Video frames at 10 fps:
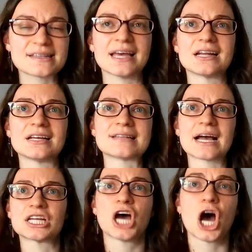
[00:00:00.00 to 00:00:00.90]
And is that
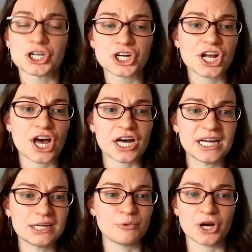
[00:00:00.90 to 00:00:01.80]
going to
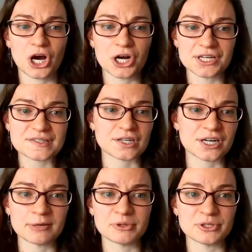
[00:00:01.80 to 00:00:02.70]
undercut what artists are
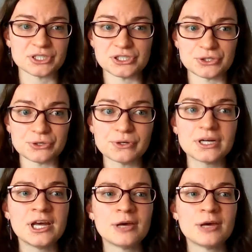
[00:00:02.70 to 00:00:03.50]
able to do?